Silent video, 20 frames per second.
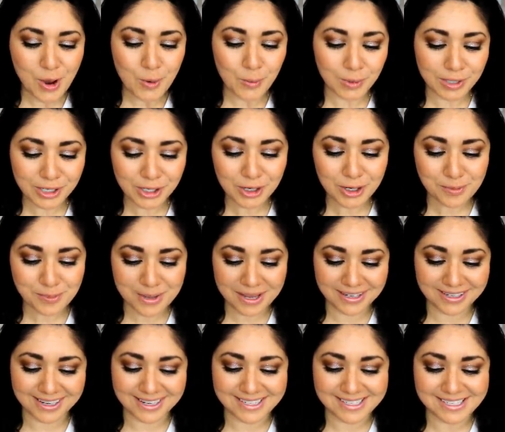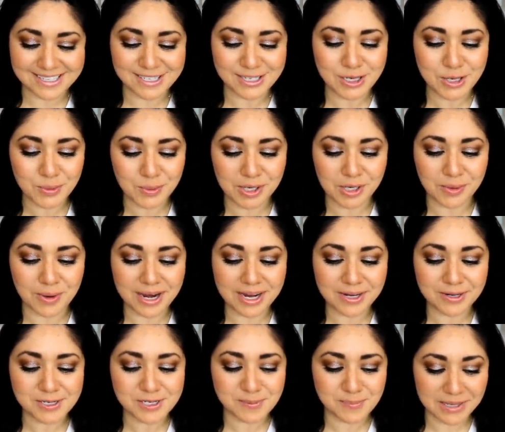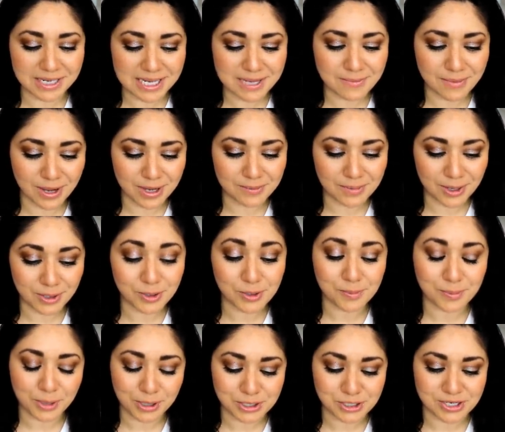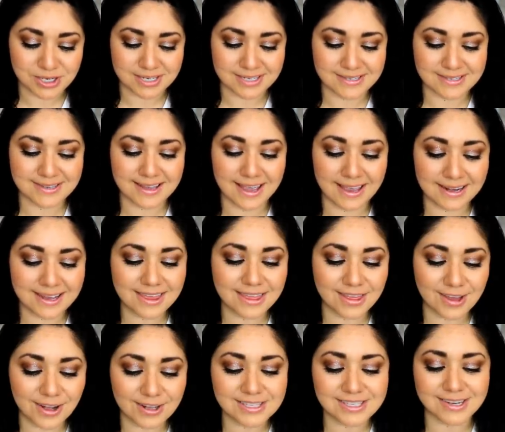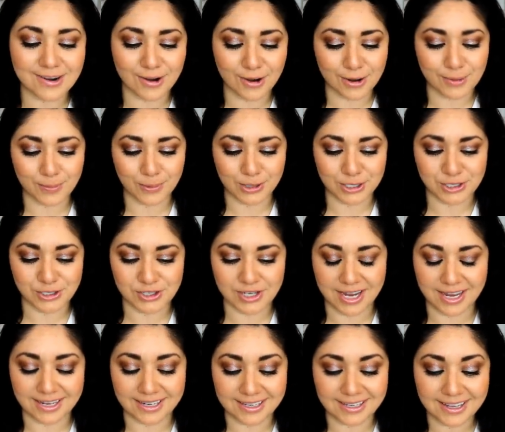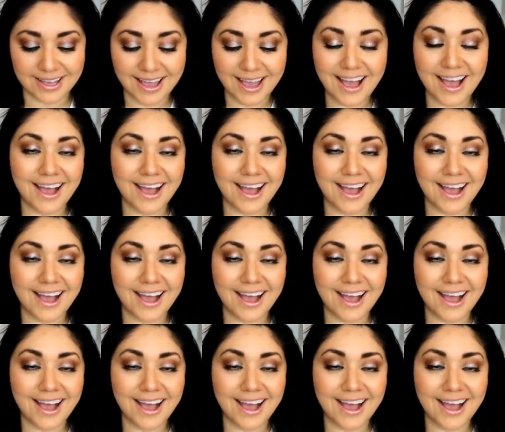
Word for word: What are your opinions? Do you regret your Speedy Mon Mono purchase? Any thoughts are appreciated appreciated?